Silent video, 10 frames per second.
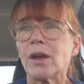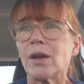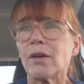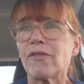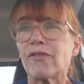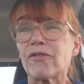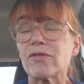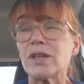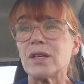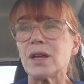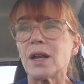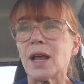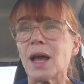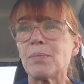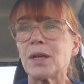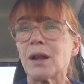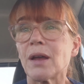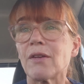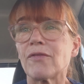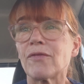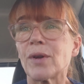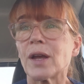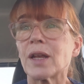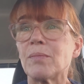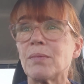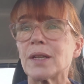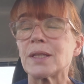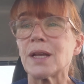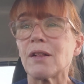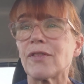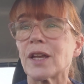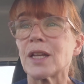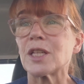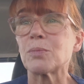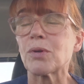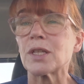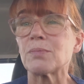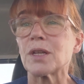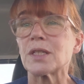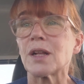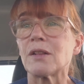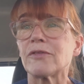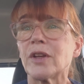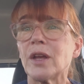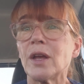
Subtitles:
a free and happy life where I can be myself, I can express myself,